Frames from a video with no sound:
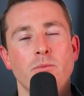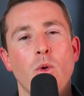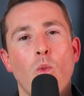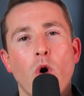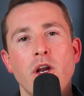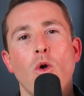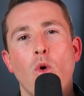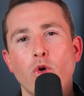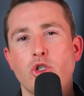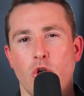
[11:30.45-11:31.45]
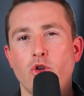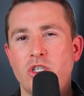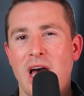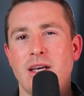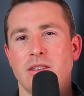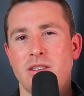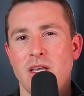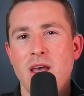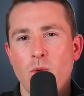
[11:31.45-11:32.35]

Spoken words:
But what it also does,